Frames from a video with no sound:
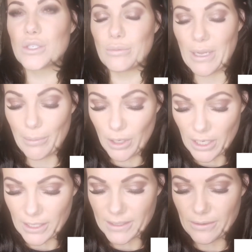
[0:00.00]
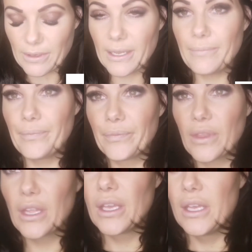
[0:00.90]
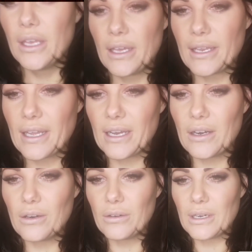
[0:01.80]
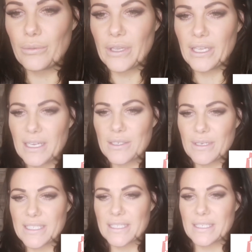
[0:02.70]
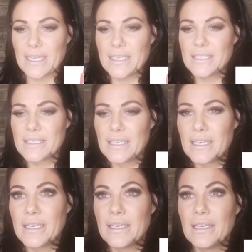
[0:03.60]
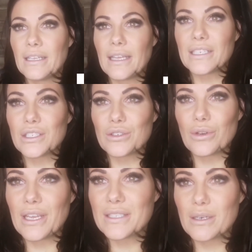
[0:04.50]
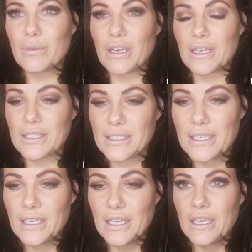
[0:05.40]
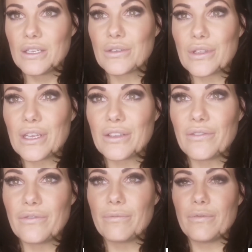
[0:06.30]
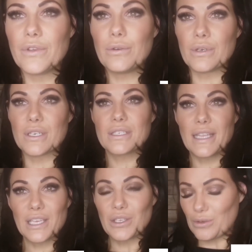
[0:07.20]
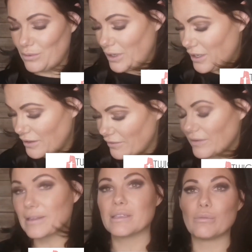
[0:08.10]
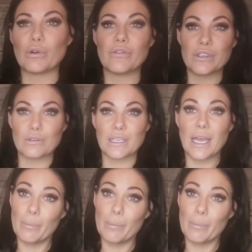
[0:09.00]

do my products, okay? And how we at Twice as Nice like to showcase our products so that the viewers like you find them more visually